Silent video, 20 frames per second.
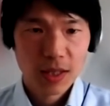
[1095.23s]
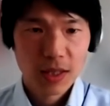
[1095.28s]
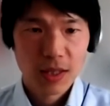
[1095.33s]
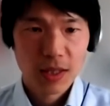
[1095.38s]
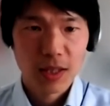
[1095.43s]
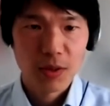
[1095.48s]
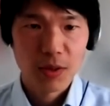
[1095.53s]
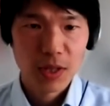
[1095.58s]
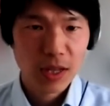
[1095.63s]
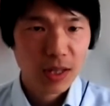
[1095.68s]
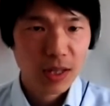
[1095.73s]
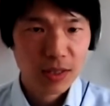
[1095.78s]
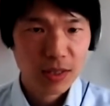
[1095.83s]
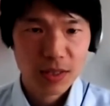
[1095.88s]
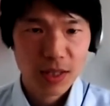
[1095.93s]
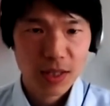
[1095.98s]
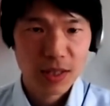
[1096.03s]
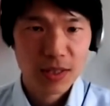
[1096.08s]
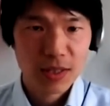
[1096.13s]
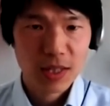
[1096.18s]
The United
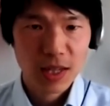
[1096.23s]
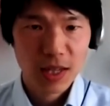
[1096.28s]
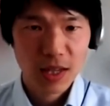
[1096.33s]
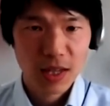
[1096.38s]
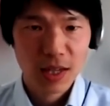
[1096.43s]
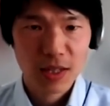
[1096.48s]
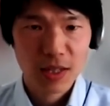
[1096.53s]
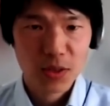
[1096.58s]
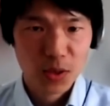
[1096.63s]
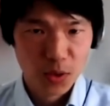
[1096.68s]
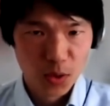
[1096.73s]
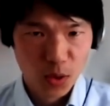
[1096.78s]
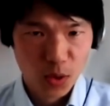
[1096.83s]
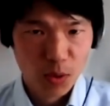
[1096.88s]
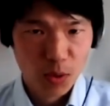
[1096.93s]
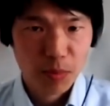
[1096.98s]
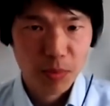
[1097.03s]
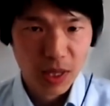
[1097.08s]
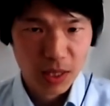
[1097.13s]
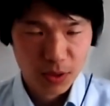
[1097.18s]
States hasn't
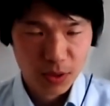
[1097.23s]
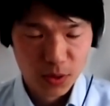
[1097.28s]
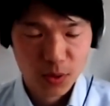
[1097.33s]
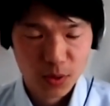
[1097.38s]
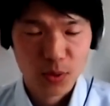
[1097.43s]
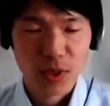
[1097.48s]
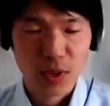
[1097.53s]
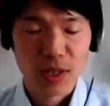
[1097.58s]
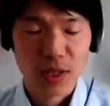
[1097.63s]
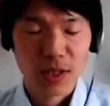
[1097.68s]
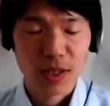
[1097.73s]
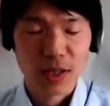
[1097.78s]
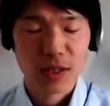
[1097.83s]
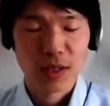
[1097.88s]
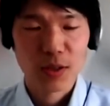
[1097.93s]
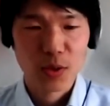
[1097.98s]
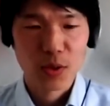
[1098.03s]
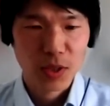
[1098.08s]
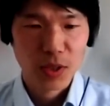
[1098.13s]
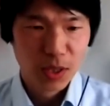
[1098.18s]
gone back to
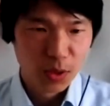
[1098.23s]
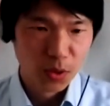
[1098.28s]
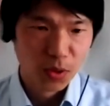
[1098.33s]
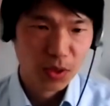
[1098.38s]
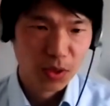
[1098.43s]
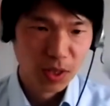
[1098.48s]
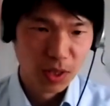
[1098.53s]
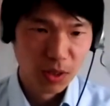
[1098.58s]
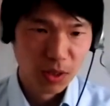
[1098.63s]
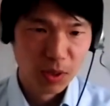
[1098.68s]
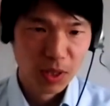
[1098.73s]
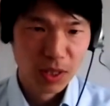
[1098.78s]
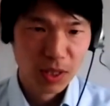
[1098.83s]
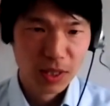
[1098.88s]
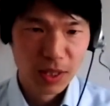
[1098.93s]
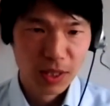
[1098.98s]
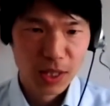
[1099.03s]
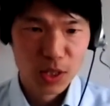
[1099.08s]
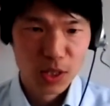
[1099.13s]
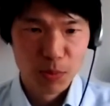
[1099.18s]
the Clinton-era
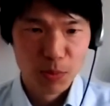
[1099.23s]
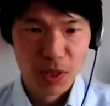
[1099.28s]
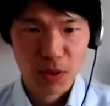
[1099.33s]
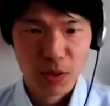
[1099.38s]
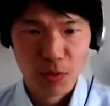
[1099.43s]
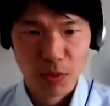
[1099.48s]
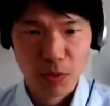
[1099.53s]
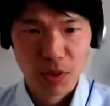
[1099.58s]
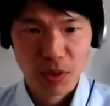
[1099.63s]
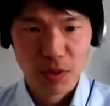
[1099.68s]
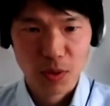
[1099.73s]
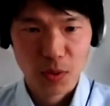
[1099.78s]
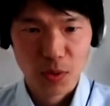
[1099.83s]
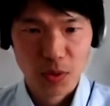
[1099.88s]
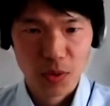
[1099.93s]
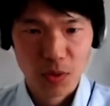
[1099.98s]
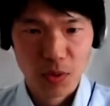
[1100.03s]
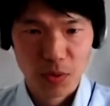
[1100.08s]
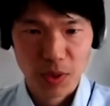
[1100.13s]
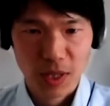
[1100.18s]
engagement with
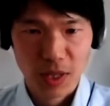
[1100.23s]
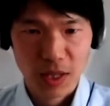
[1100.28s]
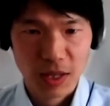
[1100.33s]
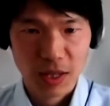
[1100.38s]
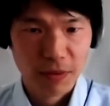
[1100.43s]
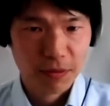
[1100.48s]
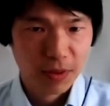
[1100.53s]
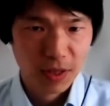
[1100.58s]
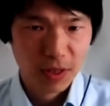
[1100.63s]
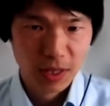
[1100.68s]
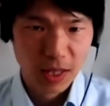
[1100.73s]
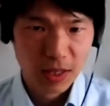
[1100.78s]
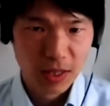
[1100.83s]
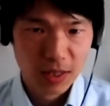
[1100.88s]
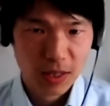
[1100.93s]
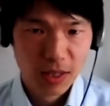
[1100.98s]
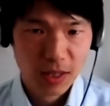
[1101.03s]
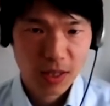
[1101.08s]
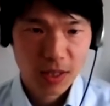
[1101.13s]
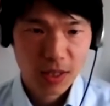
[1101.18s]
North Korea after
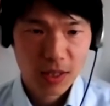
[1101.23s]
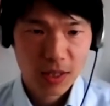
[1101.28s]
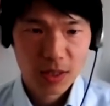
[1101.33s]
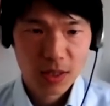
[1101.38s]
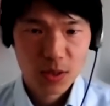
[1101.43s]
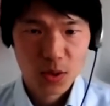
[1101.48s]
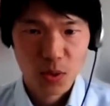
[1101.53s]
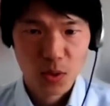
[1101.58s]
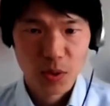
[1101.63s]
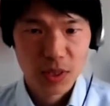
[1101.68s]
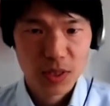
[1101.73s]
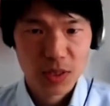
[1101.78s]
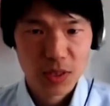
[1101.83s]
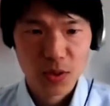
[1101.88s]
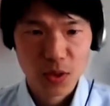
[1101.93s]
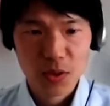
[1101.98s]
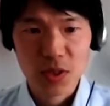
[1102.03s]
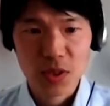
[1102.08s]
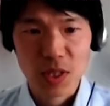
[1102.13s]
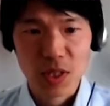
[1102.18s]
that, so it's
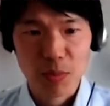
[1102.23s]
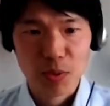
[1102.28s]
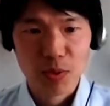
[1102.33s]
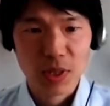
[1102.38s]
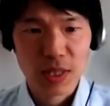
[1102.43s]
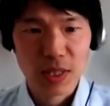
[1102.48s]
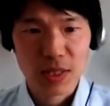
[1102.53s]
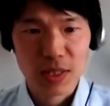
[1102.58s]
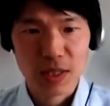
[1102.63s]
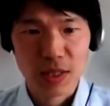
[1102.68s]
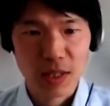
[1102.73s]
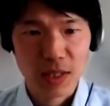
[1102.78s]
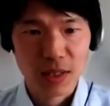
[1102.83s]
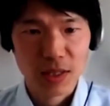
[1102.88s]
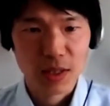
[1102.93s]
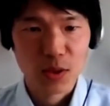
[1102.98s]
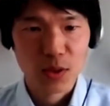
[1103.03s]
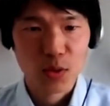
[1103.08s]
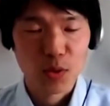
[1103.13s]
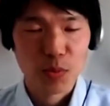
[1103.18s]
not surprising that
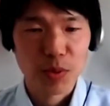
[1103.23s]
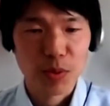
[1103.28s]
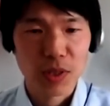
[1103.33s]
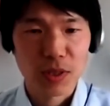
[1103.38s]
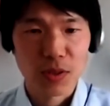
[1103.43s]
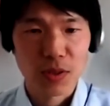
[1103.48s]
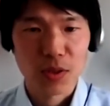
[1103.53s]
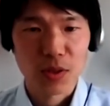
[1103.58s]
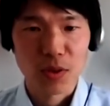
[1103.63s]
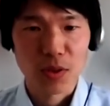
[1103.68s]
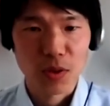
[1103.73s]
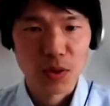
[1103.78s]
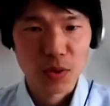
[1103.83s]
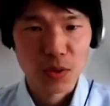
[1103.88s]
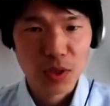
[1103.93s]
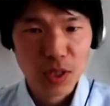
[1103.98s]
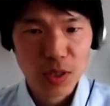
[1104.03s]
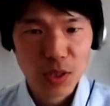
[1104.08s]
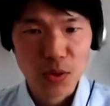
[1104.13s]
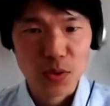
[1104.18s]
the European Union
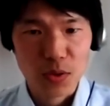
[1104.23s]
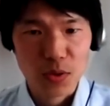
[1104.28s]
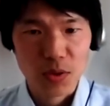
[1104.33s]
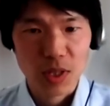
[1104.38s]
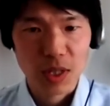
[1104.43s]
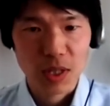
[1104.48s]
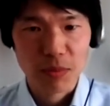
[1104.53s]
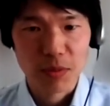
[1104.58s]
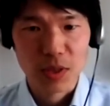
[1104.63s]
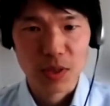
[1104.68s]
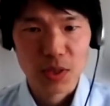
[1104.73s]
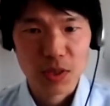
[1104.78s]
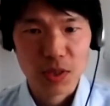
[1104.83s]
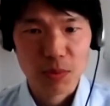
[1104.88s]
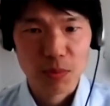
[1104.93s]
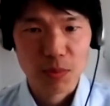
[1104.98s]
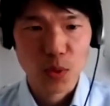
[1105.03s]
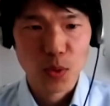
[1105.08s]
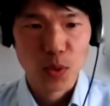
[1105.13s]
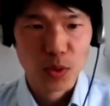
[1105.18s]
continues to have this
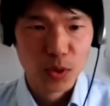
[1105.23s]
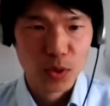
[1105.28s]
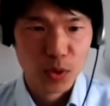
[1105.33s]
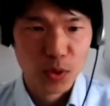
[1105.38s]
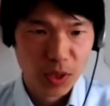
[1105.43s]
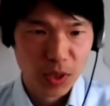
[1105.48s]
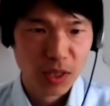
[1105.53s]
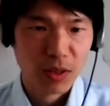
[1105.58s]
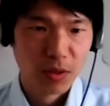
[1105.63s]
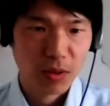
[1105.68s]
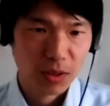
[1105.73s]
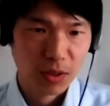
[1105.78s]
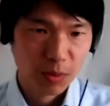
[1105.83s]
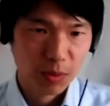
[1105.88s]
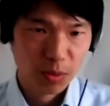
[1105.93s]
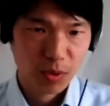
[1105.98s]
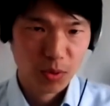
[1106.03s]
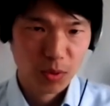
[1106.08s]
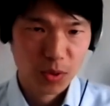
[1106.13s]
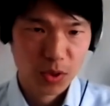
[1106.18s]
more critical
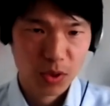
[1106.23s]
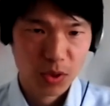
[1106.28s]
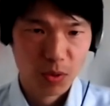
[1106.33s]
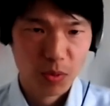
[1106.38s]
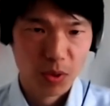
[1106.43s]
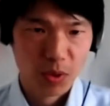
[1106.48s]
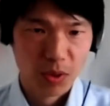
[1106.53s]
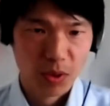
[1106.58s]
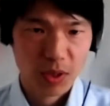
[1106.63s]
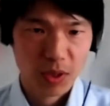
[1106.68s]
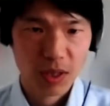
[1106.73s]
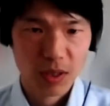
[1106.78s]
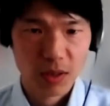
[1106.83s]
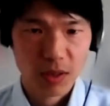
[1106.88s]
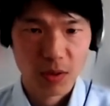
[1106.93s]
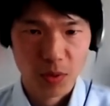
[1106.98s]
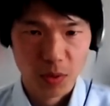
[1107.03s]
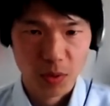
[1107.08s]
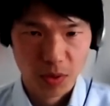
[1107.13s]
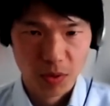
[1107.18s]
approach toward
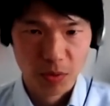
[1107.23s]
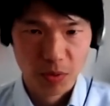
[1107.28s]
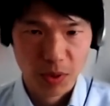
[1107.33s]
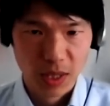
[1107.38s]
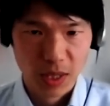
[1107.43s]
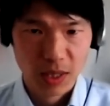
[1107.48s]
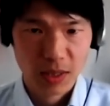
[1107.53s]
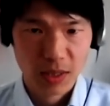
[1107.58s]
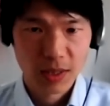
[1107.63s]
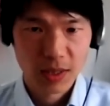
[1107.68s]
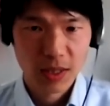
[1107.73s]
North Korea.